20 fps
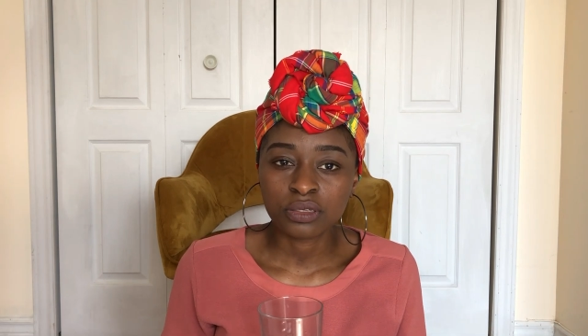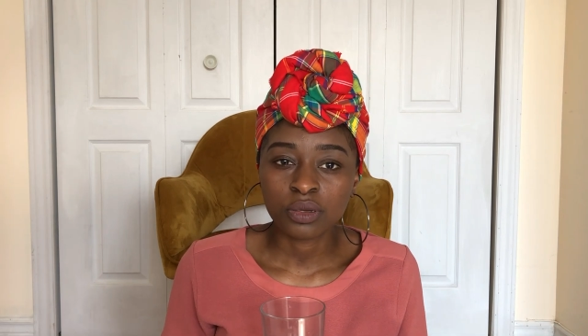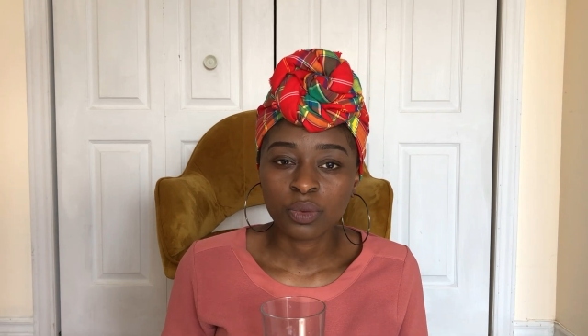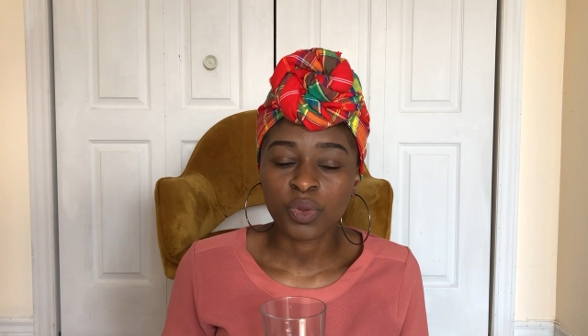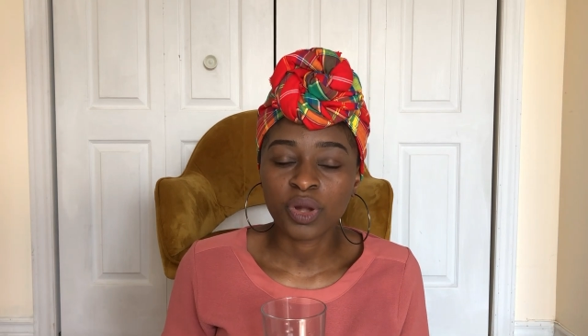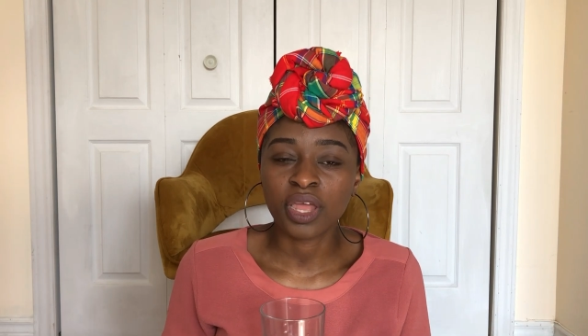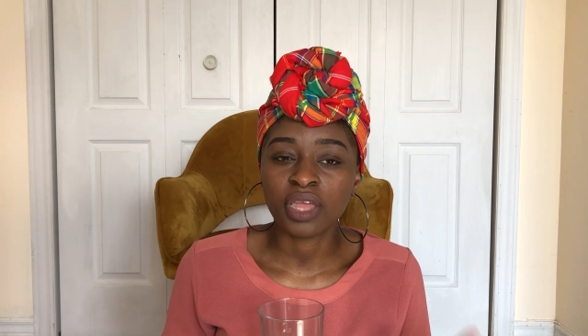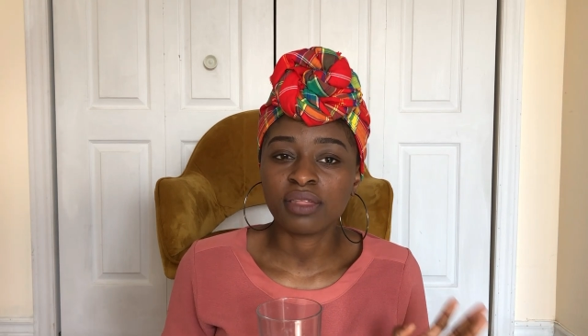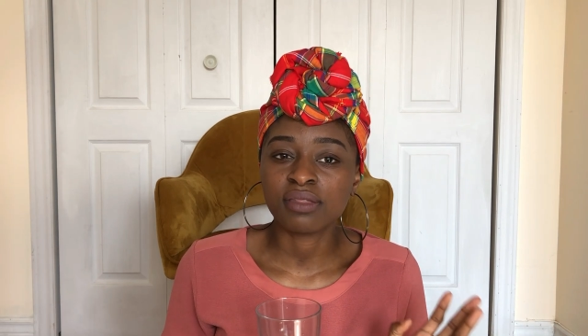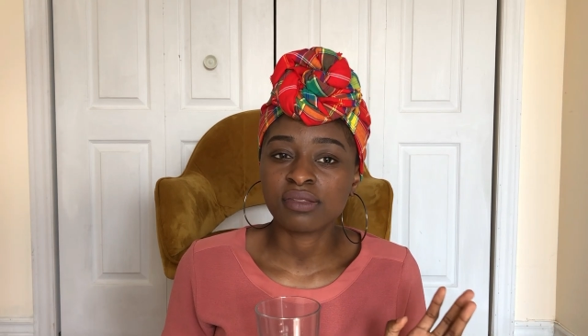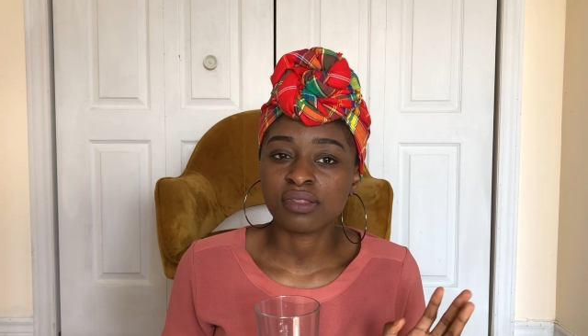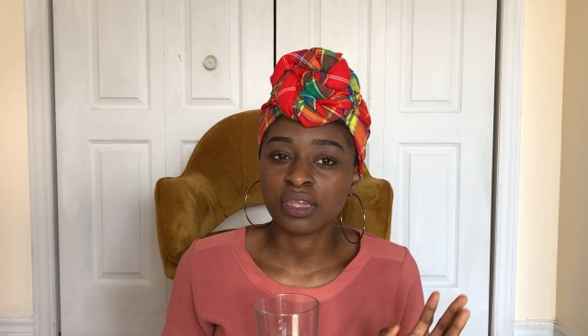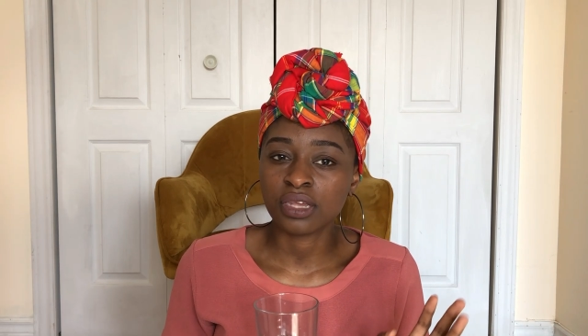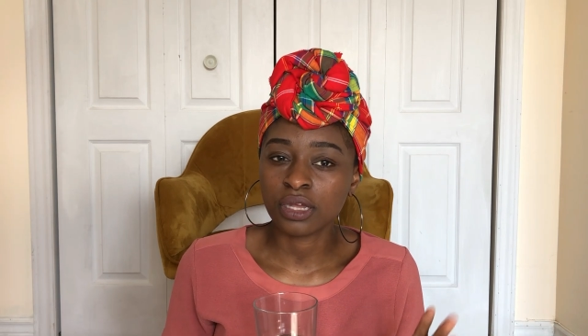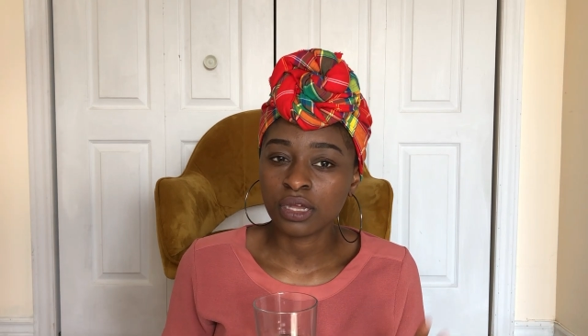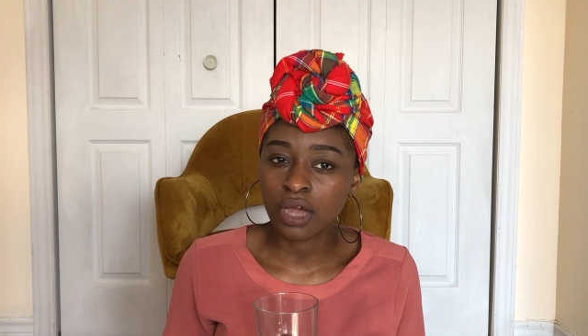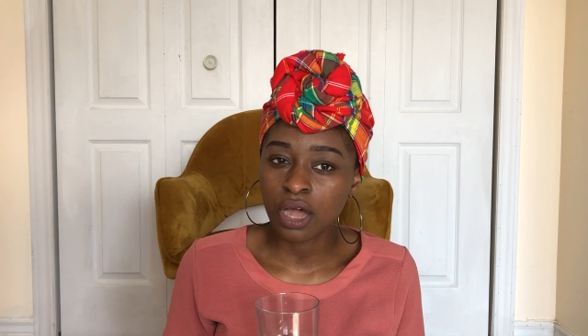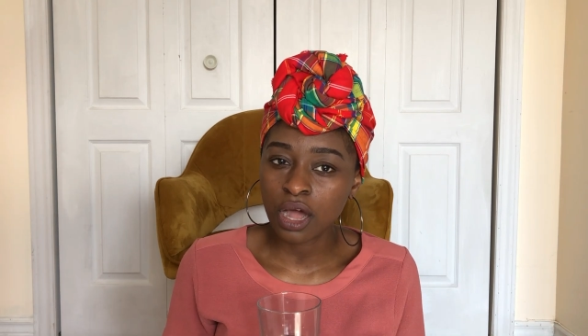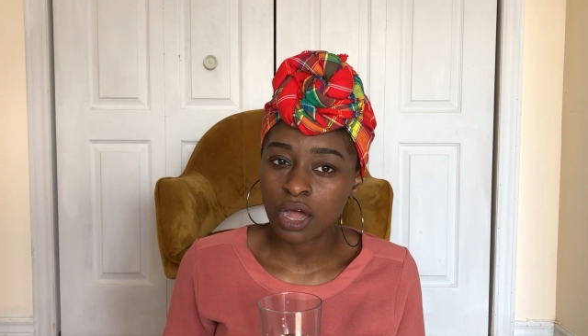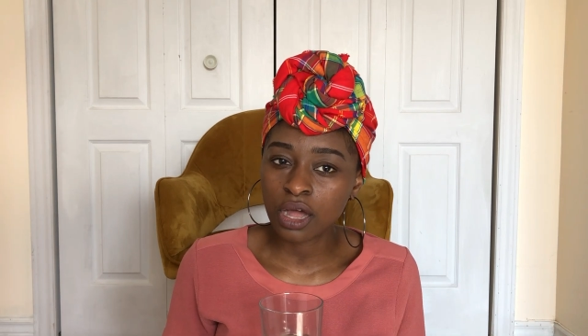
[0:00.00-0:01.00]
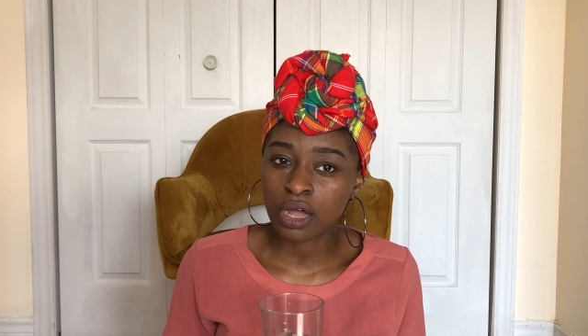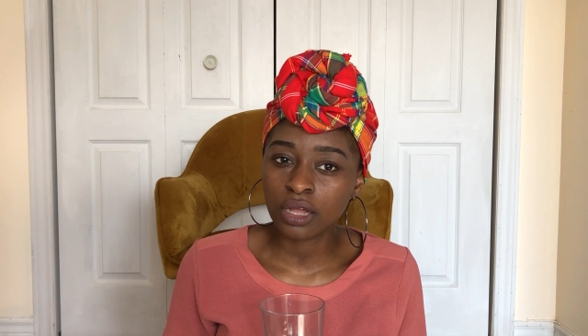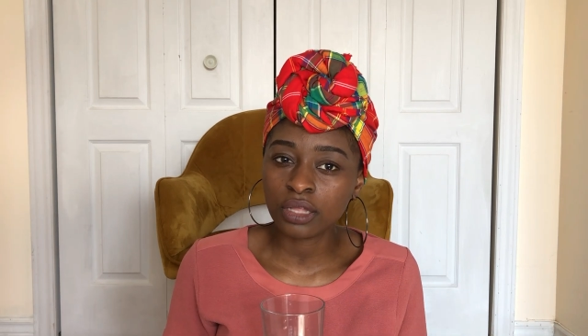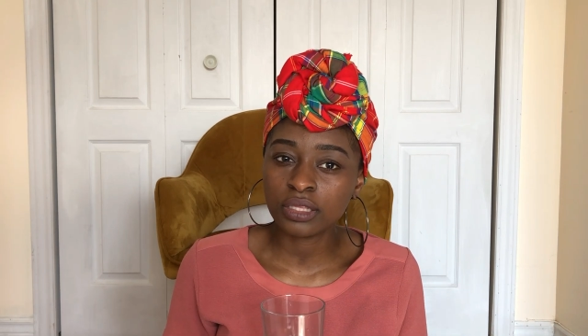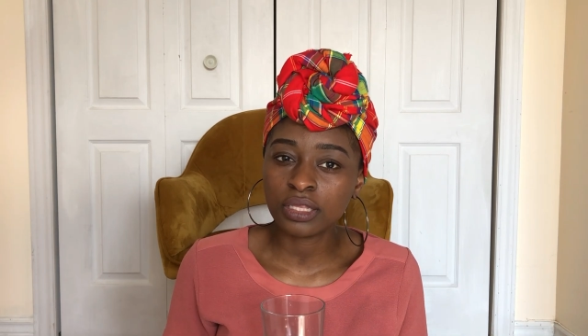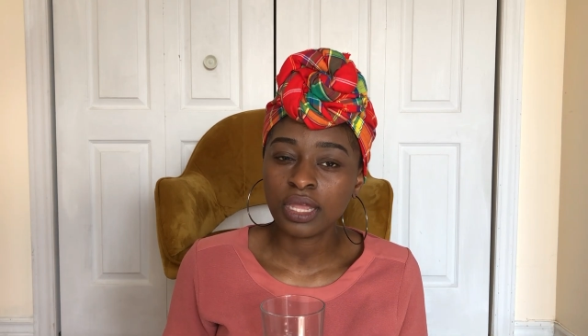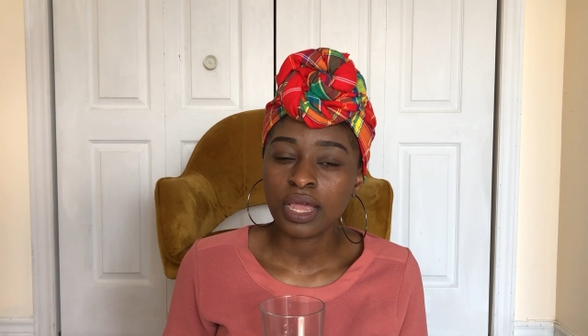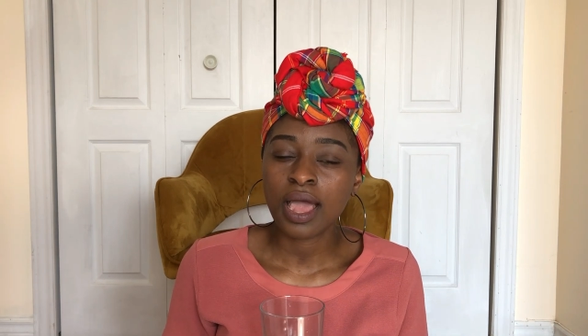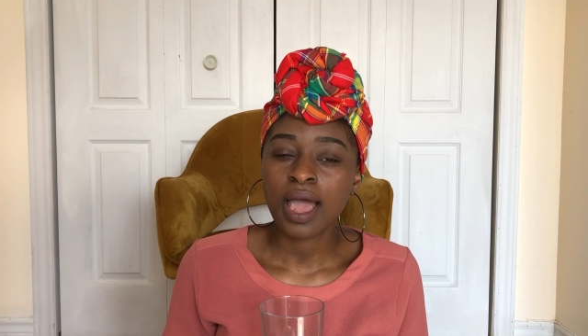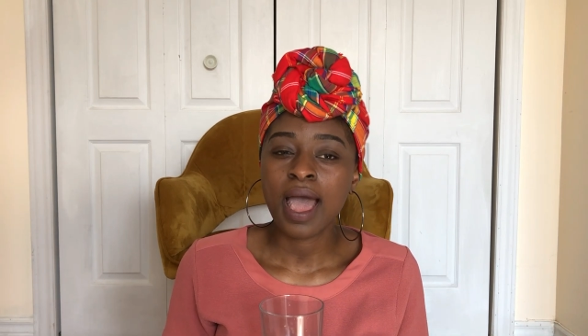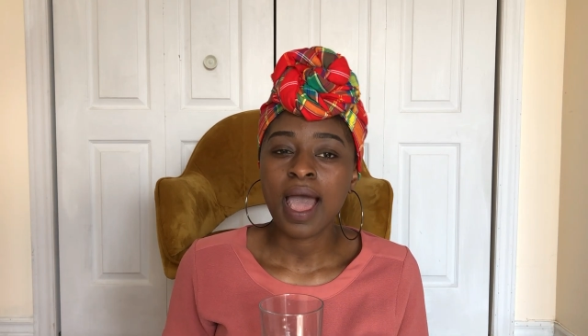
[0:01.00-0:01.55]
When I say God,